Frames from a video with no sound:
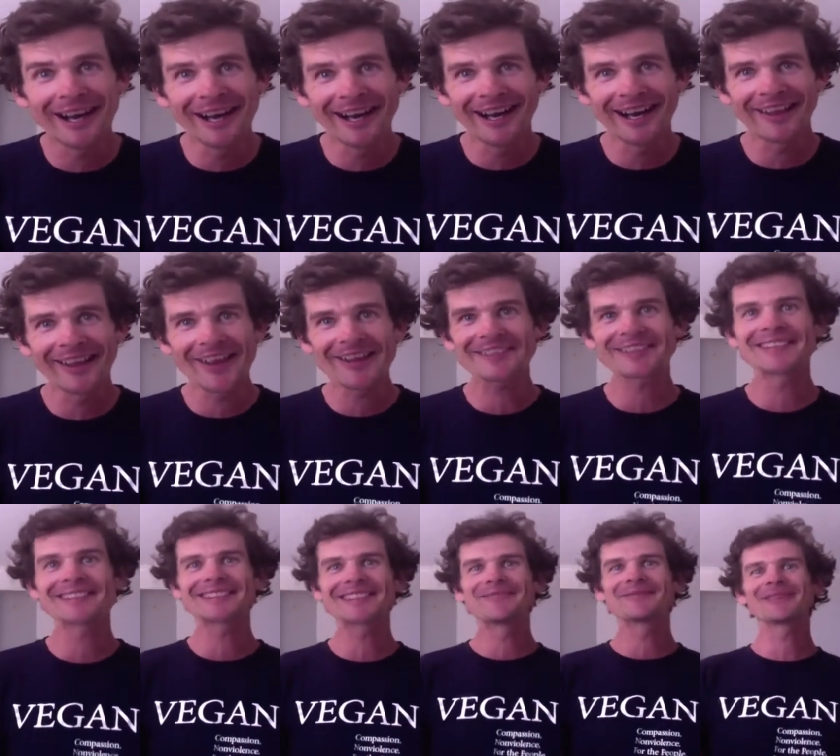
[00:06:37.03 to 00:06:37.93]
it's
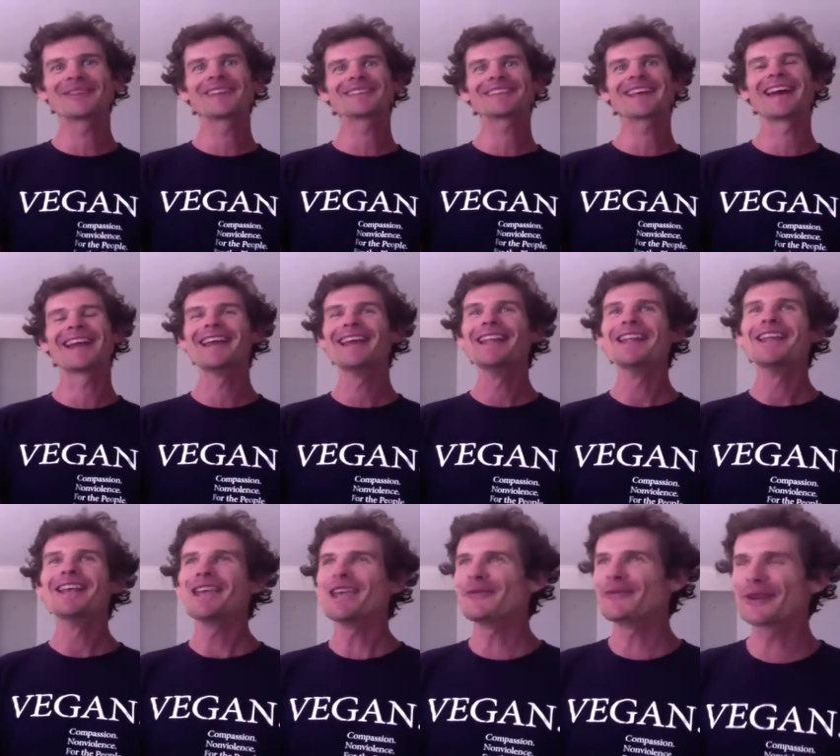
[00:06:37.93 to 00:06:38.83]
as simple as
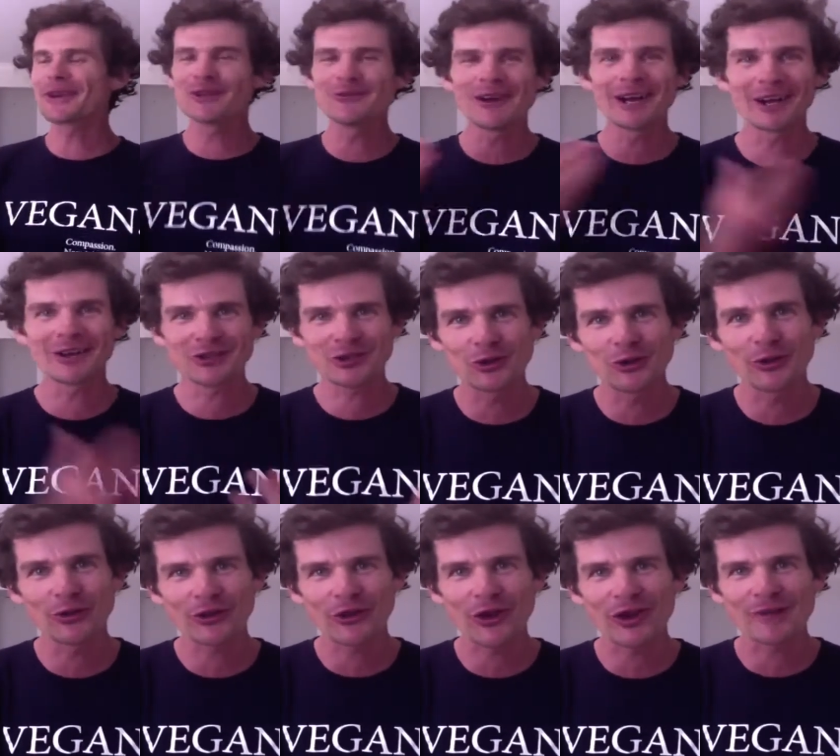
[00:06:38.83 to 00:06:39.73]
that. If you can run a
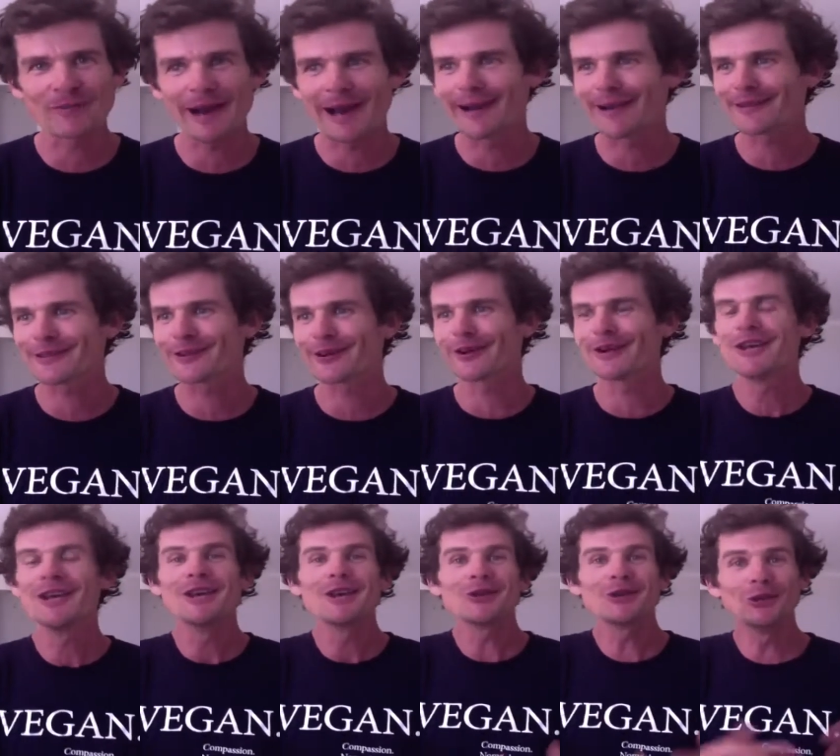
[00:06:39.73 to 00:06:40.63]
230
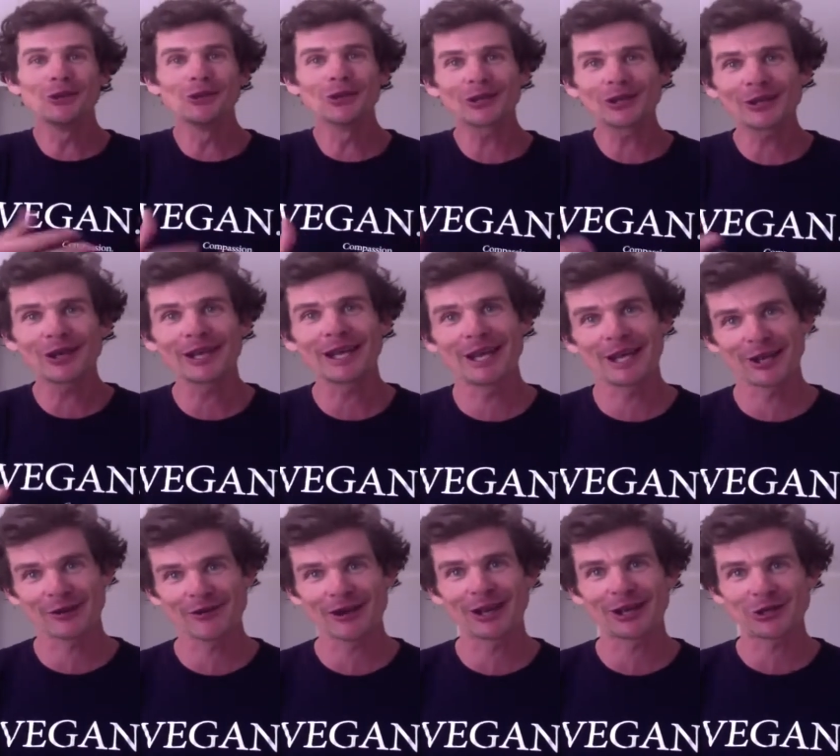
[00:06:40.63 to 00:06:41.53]
marathon, you look like you
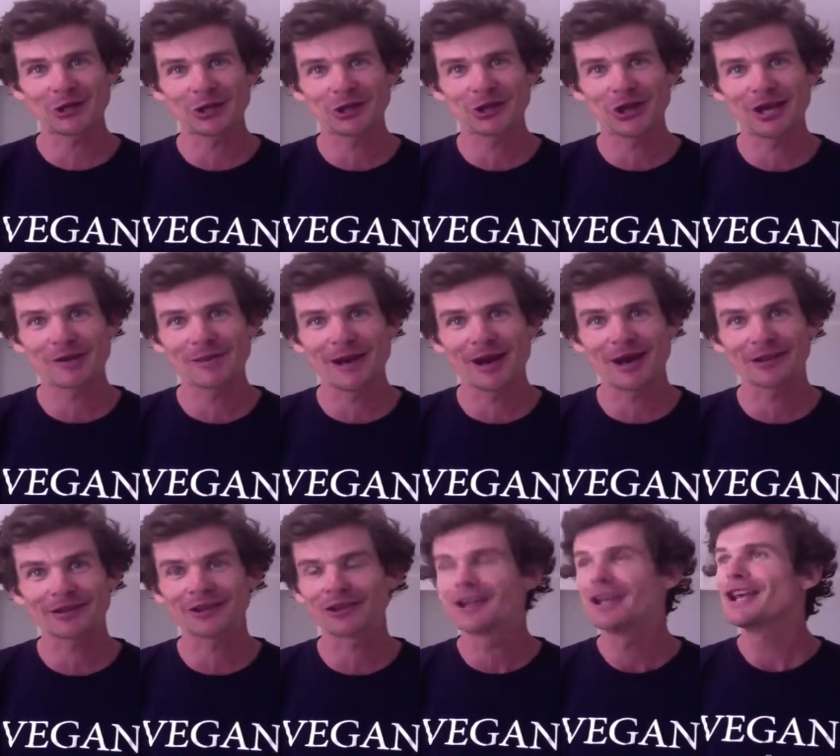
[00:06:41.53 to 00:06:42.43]
can run a 230
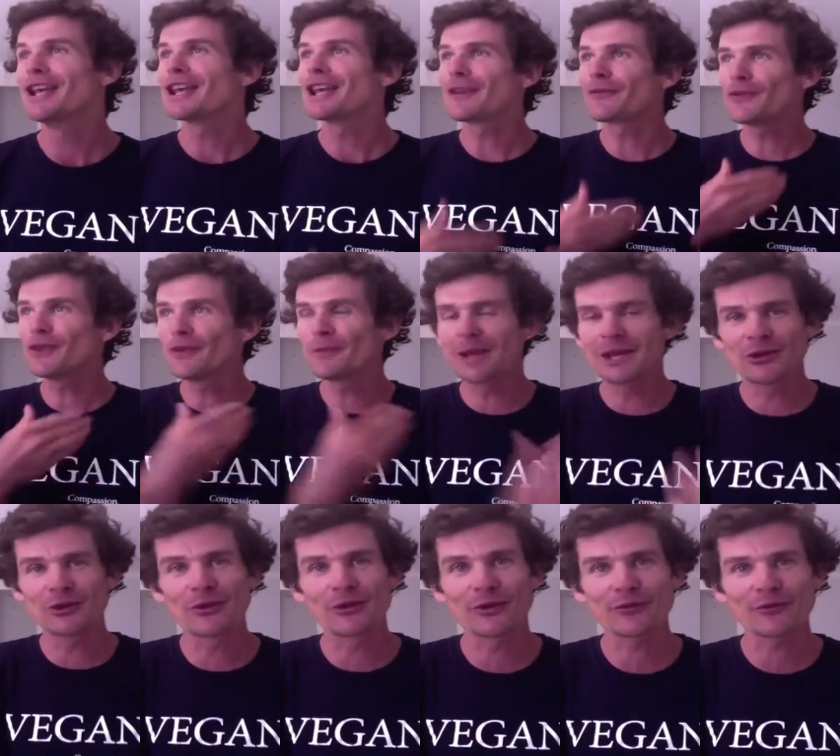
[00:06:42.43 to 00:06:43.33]
marathon. If you've
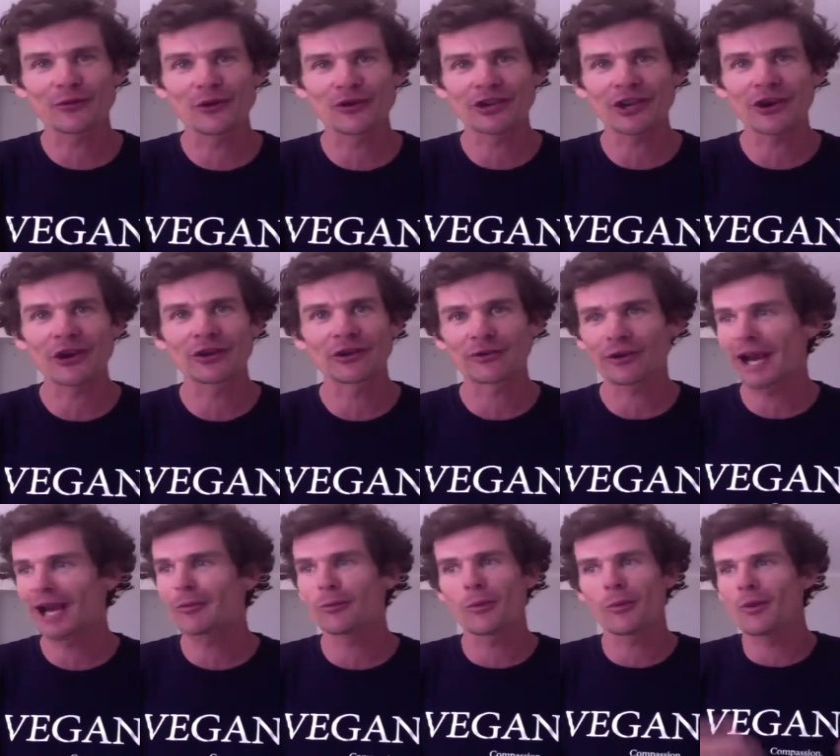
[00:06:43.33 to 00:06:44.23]
been doing the fruitarian
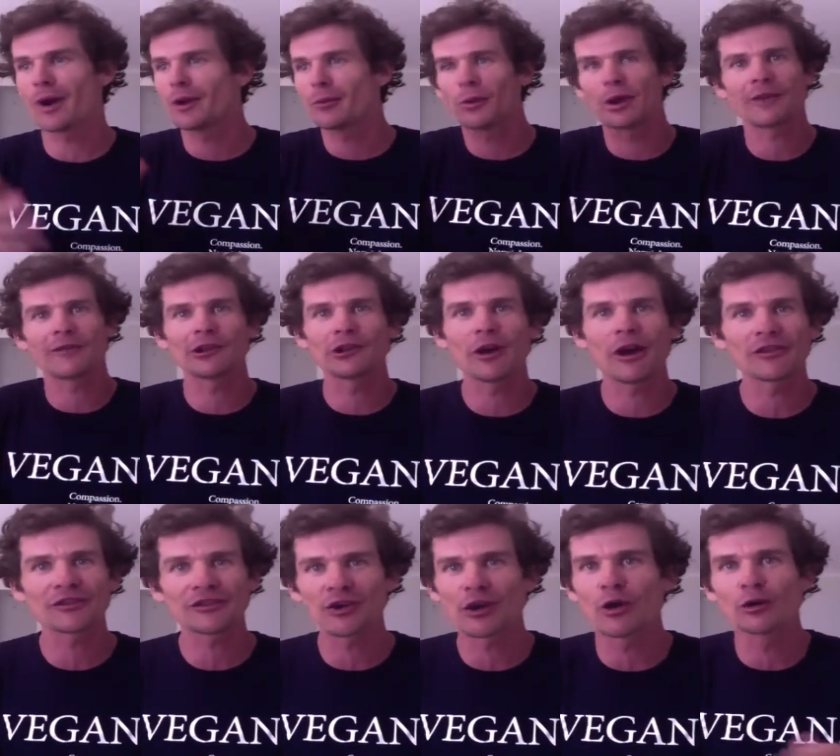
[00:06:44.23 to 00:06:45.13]
811 whatever
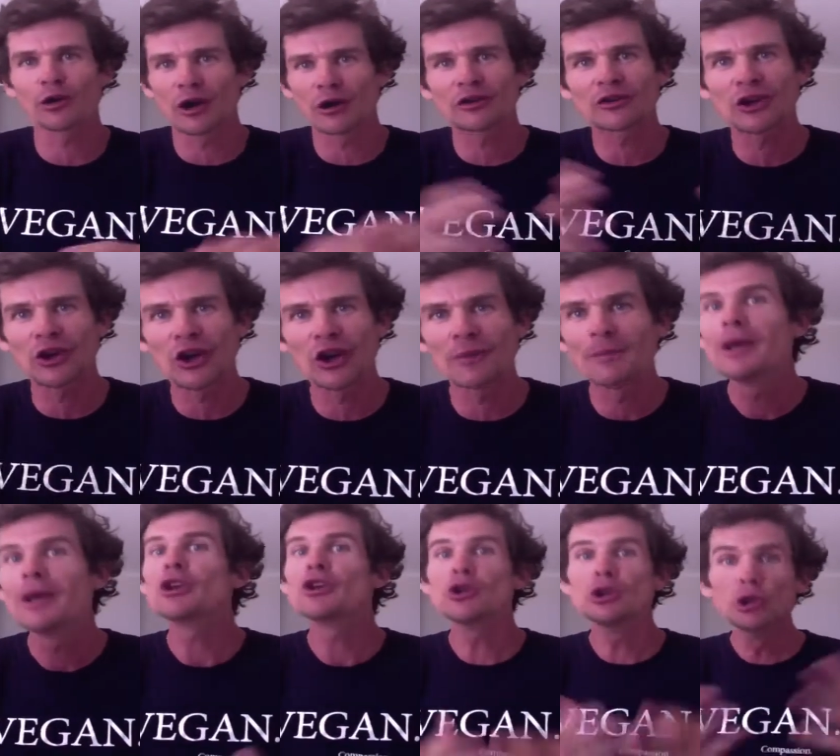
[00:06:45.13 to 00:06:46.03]
lifestyle long term,
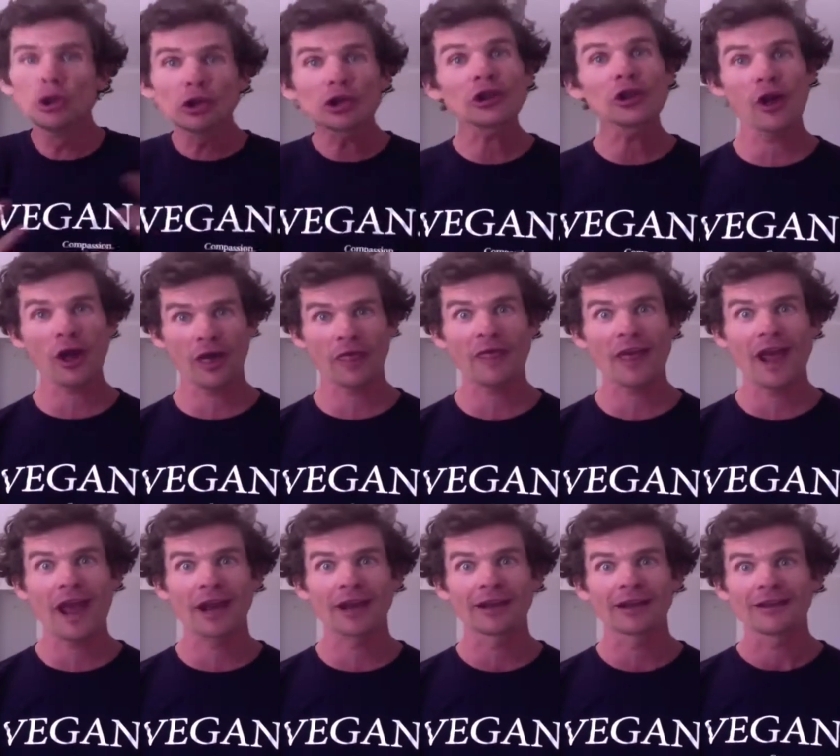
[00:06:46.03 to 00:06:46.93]
you look like
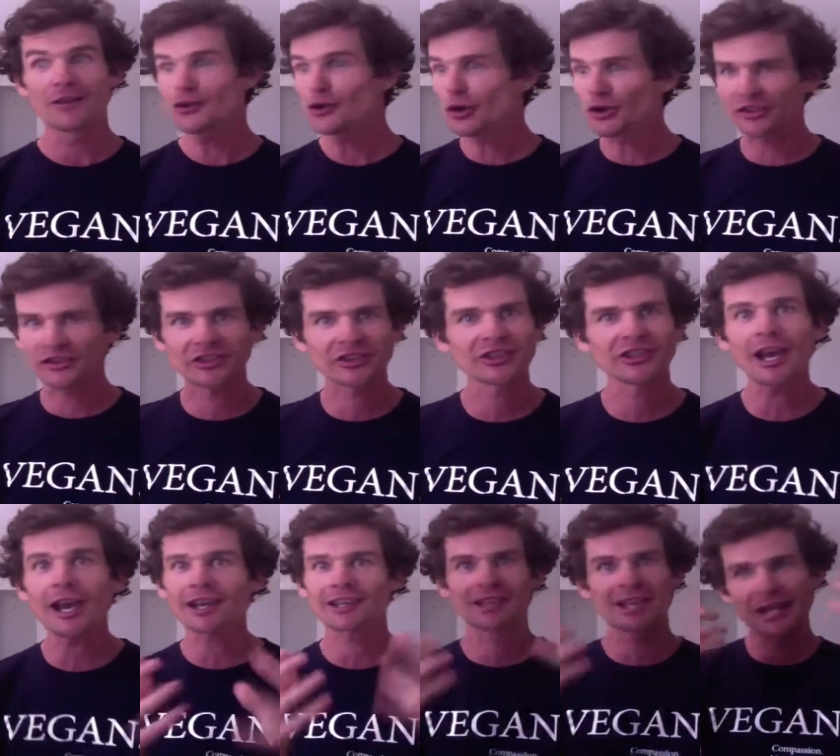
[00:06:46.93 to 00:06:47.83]
that. You're
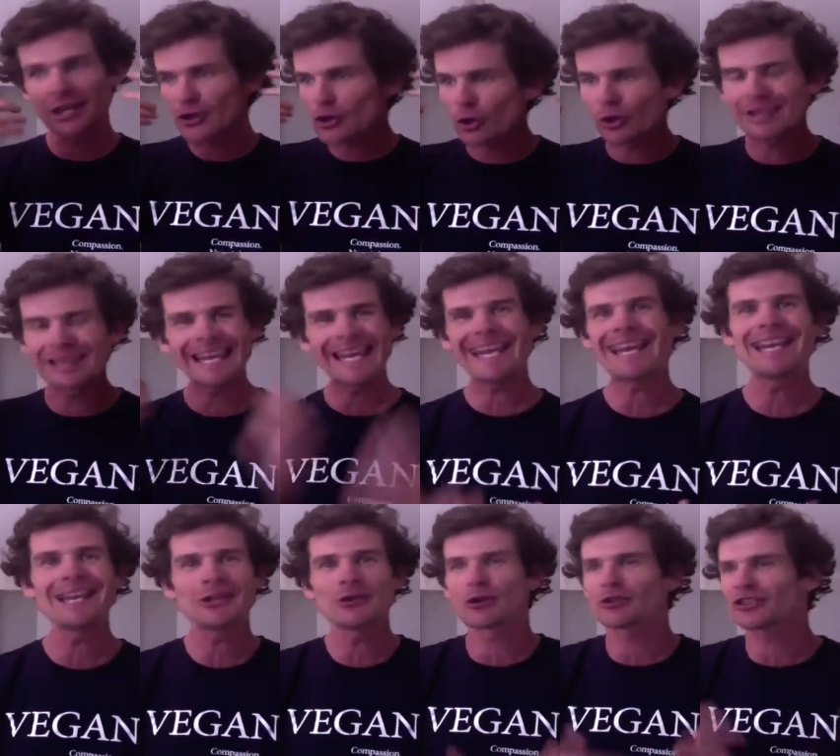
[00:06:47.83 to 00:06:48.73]
sucked in, you're
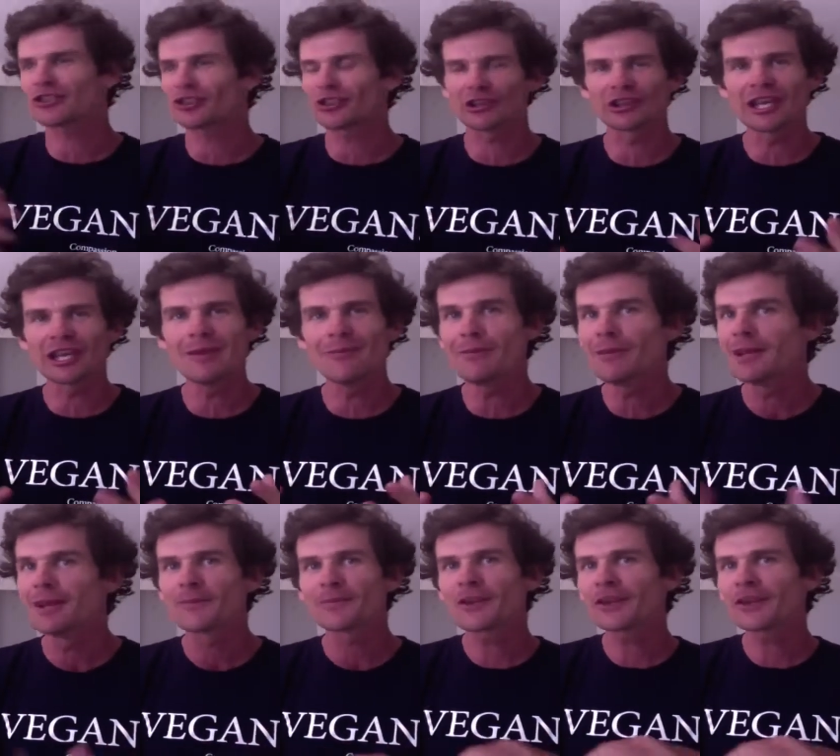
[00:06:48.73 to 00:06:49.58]
lean, you're slim.